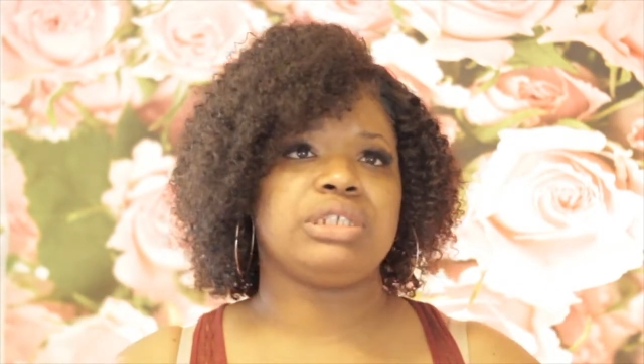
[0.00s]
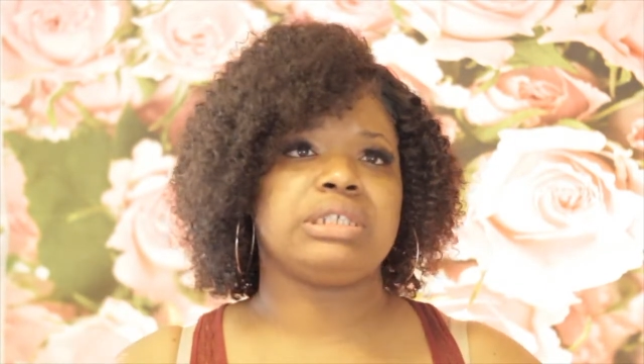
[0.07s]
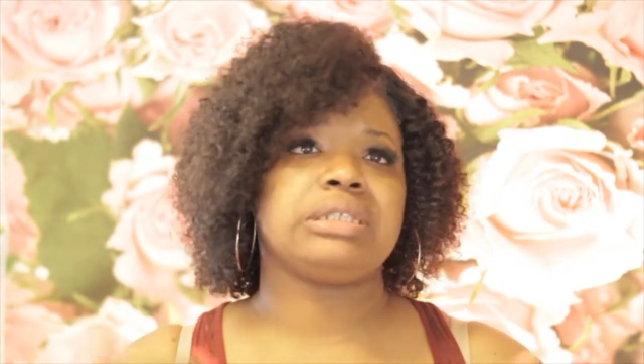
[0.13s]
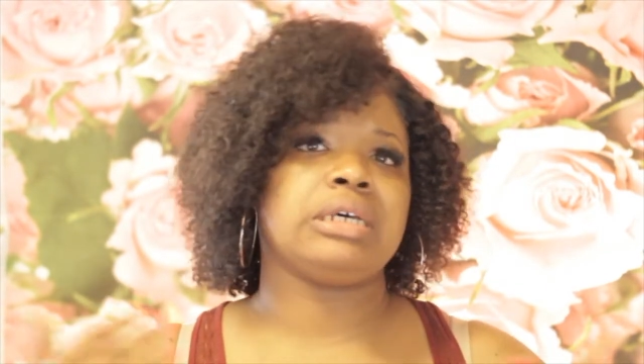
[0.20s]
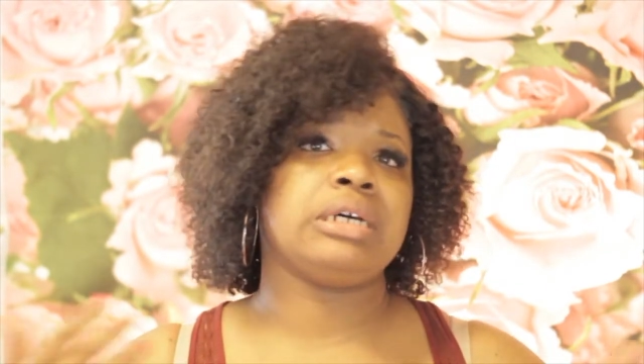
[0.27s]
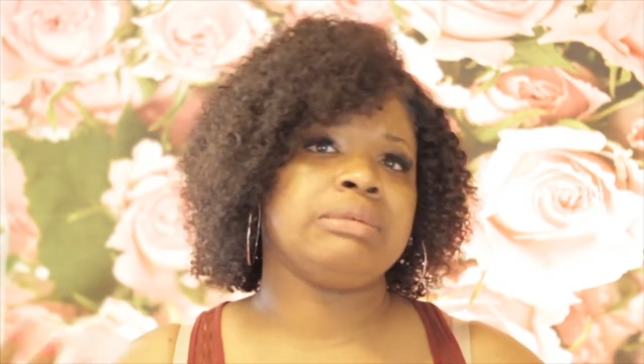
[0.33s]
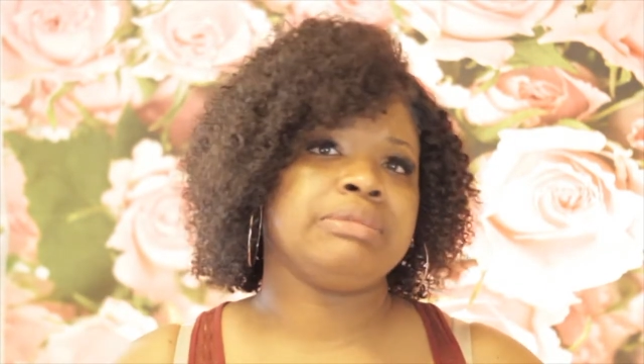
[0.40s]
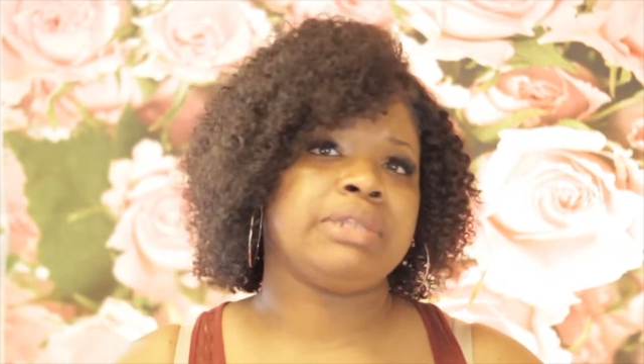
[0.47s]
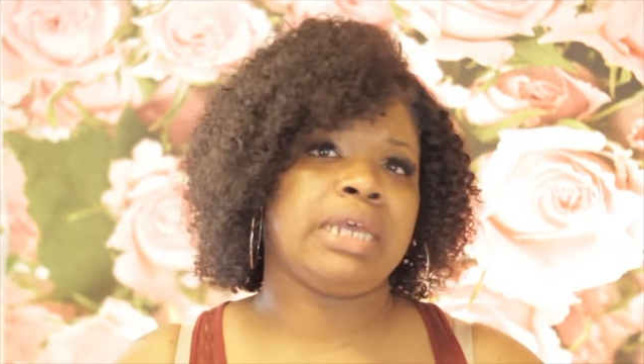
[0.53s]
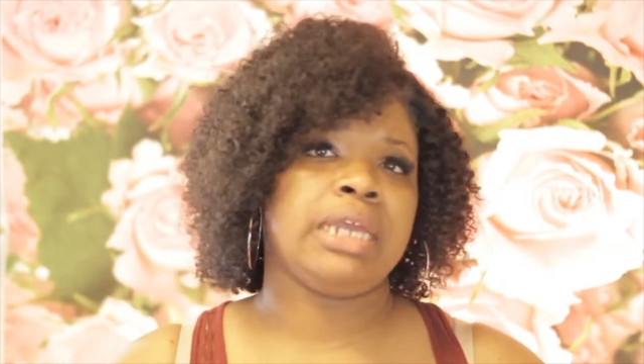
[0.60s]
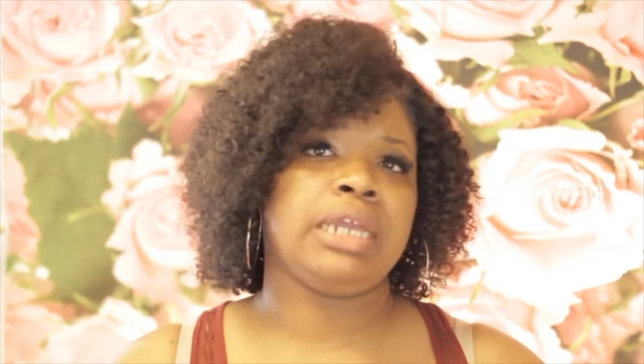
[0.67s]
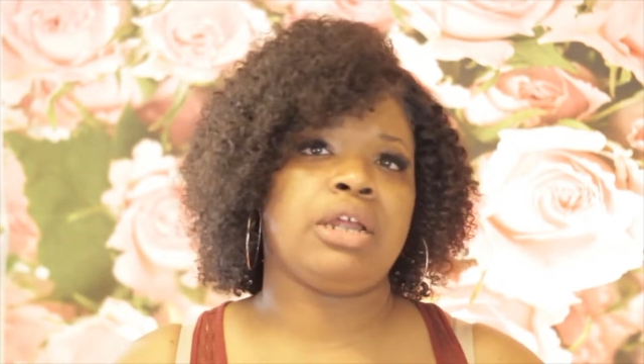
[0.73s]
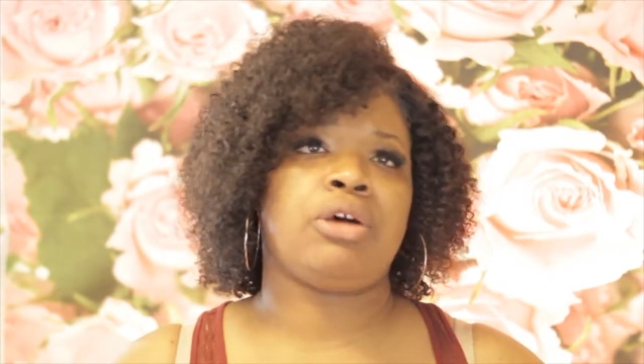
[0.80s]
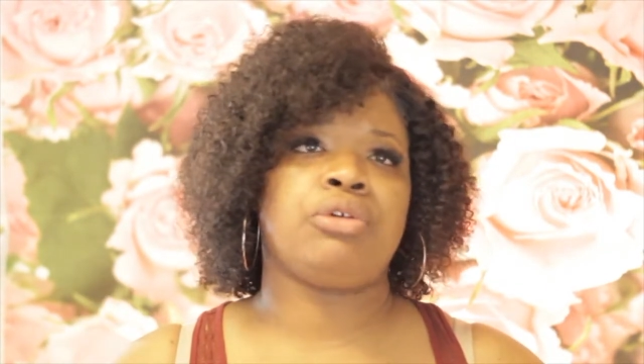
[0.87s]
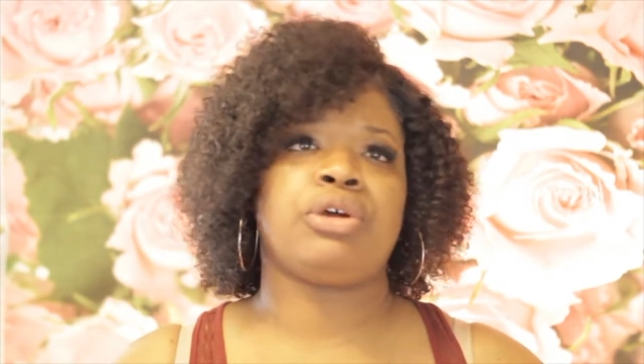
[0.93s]
just to
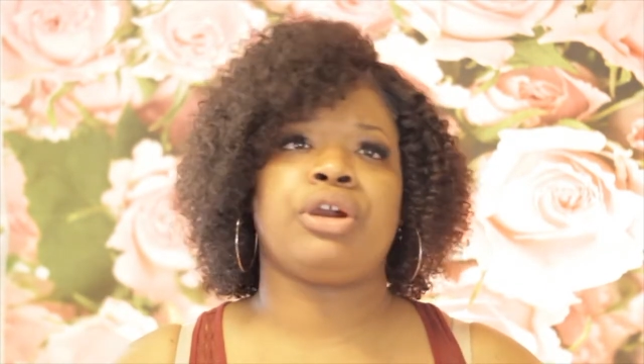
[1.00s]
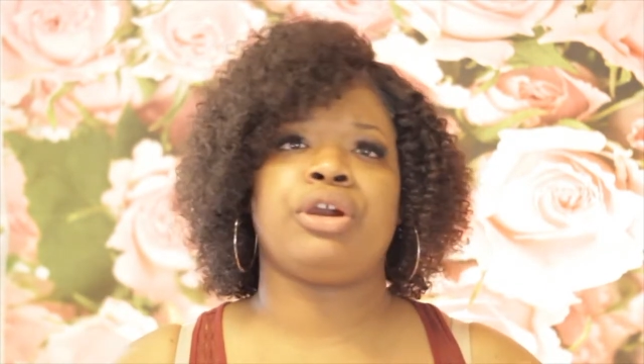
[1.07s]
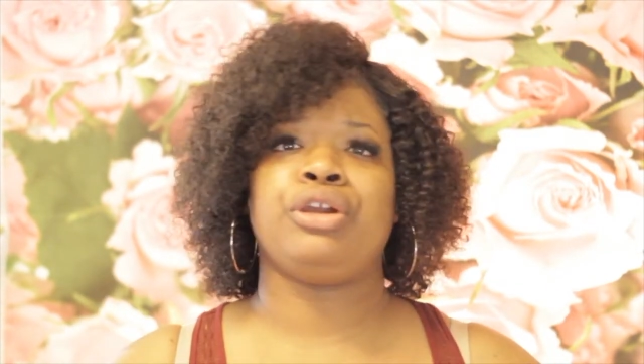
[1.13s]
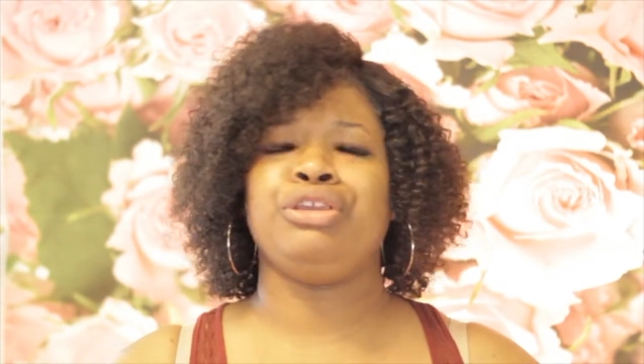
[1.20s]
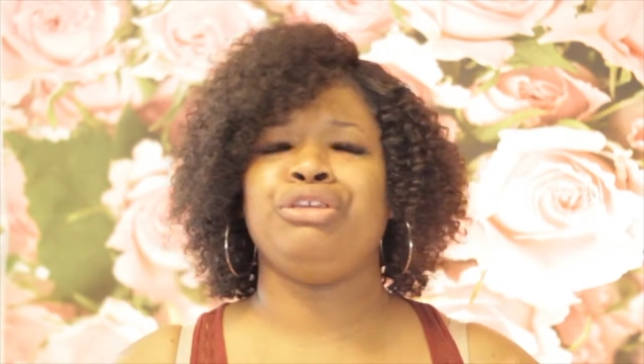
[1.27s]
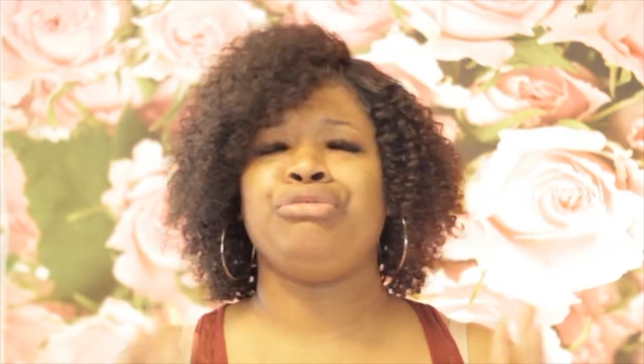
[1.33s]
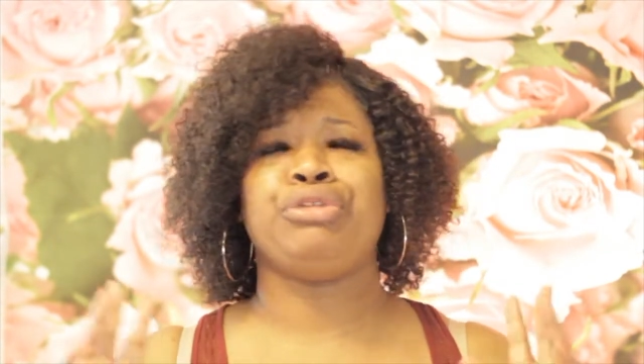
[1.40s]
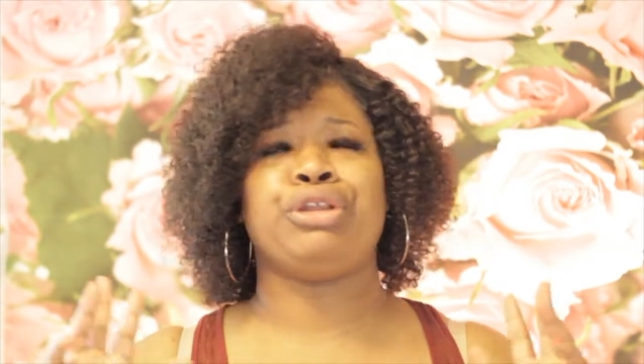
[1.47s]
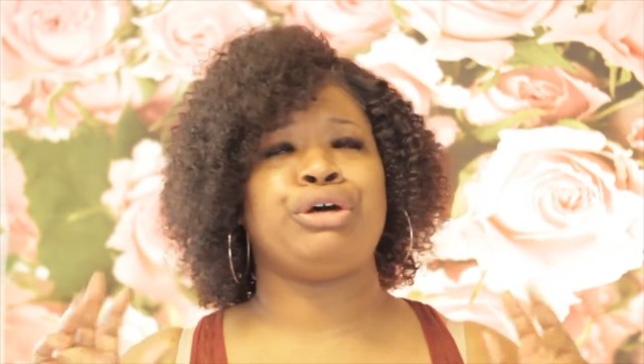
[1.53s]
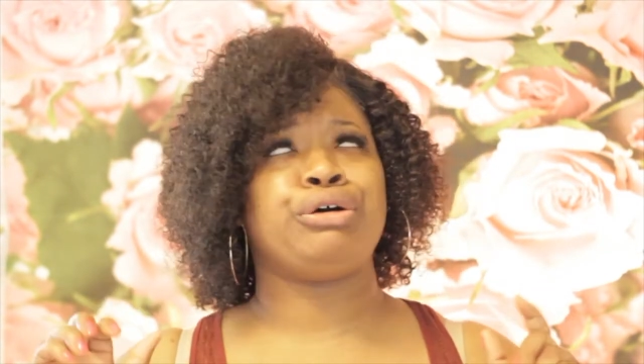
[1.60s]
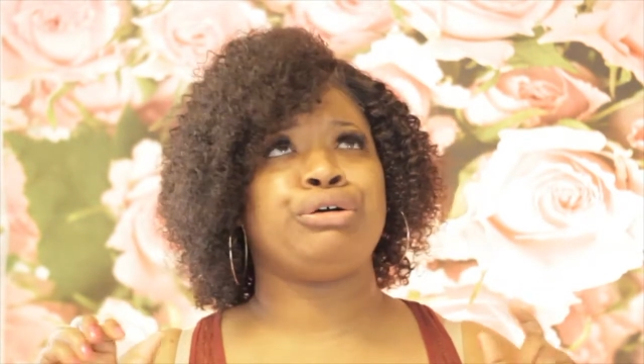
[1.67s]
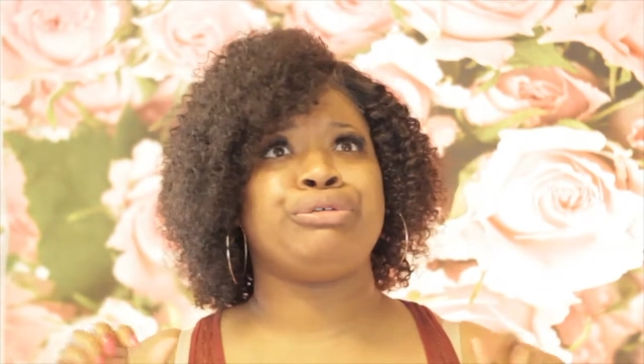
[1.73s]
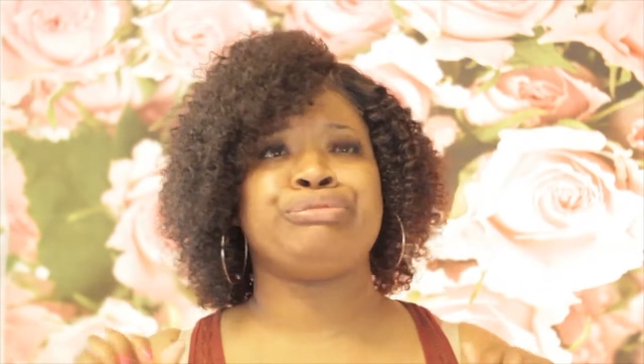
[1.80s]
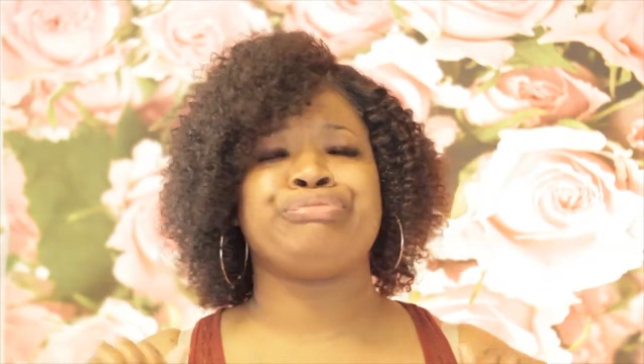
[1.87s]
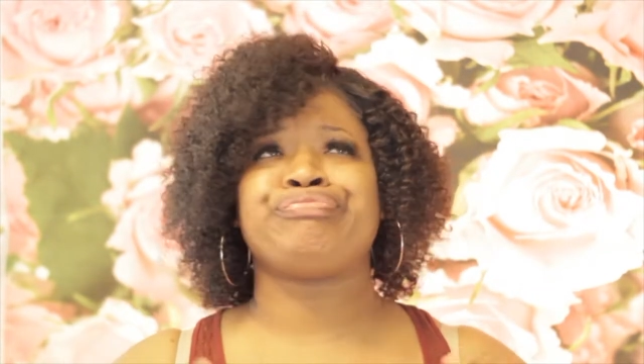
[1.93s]
update on her. You
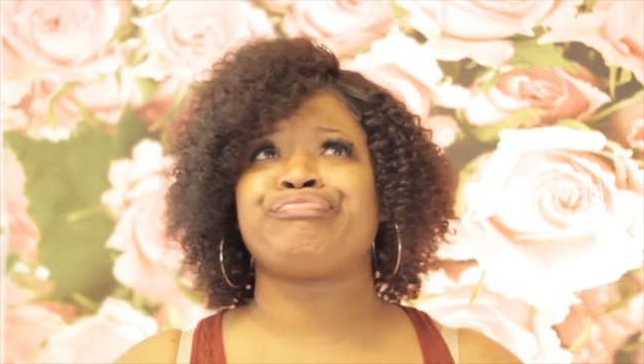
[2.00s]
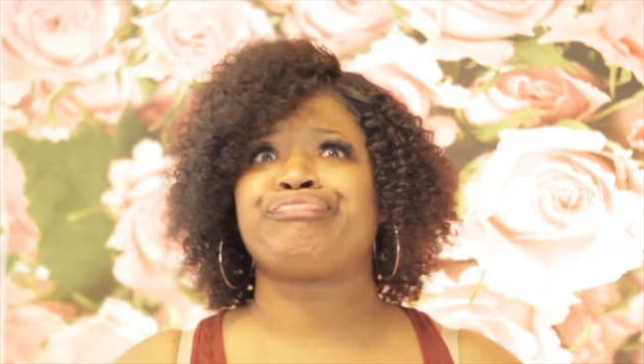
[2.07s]
know,